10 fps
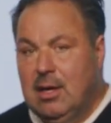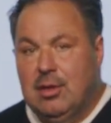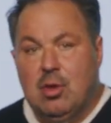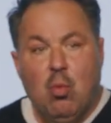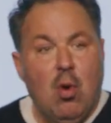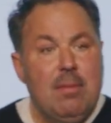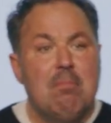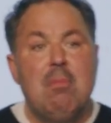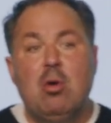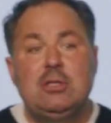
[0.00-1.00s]
the one
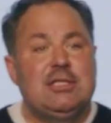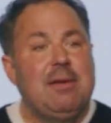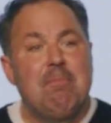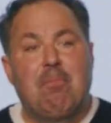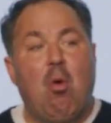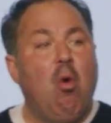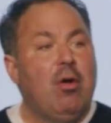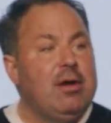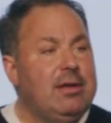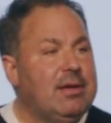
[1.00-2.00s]
most
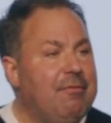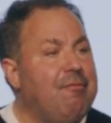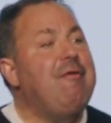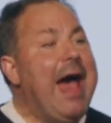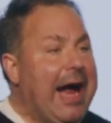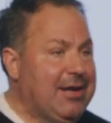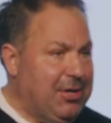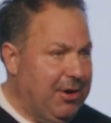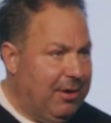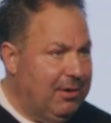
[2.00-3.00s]
important
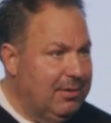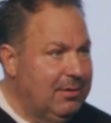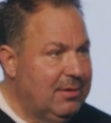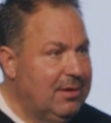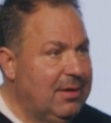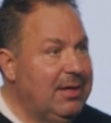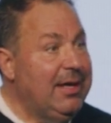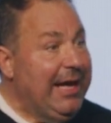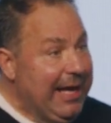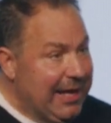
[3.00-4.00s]
factor
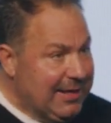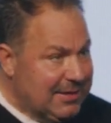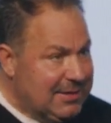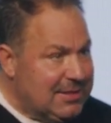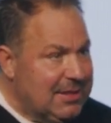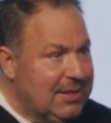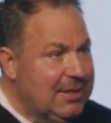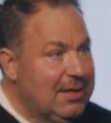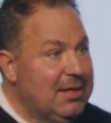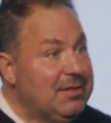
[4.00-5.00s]
is
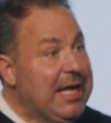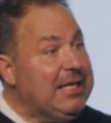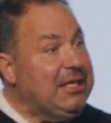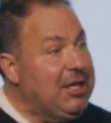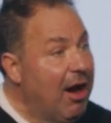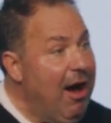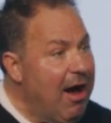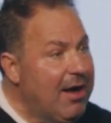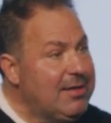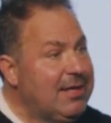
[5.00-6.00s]
that
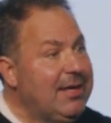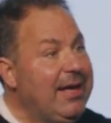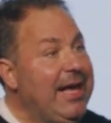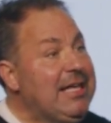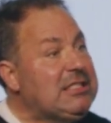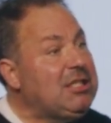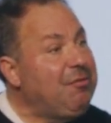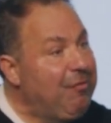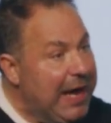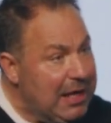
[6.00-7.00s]
God is
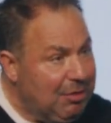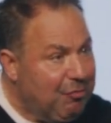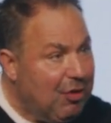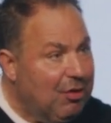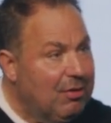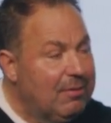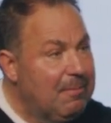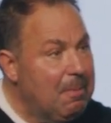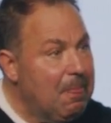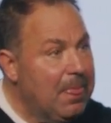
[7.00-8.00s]
faithful.
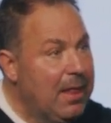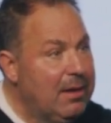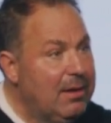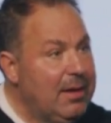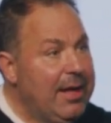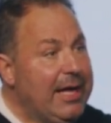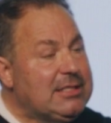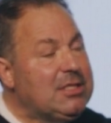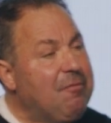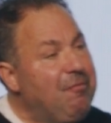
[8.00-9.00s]
It's
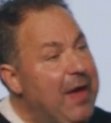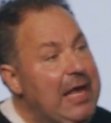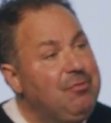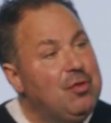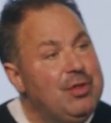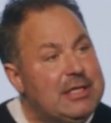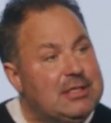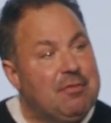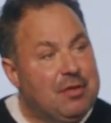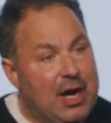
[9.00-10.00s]
the faithfulness
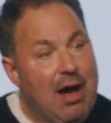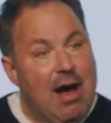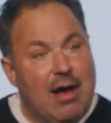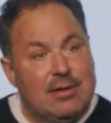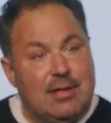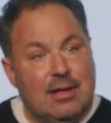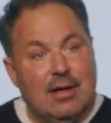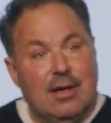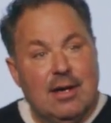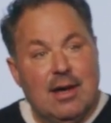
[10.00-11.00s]
of God
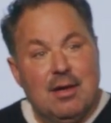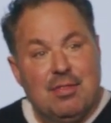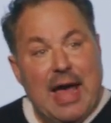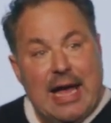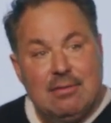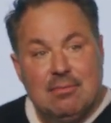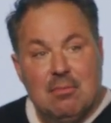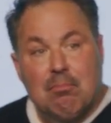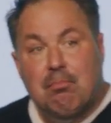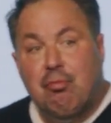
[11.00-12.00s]
that
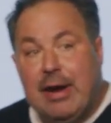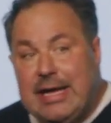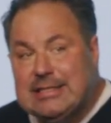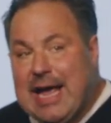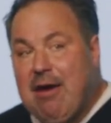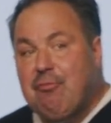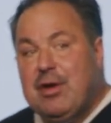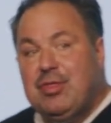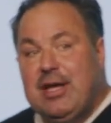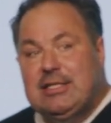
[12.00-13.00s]
brings
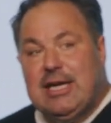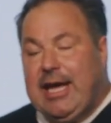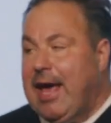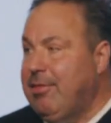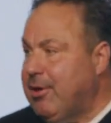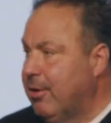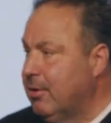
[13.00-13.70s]
everything together.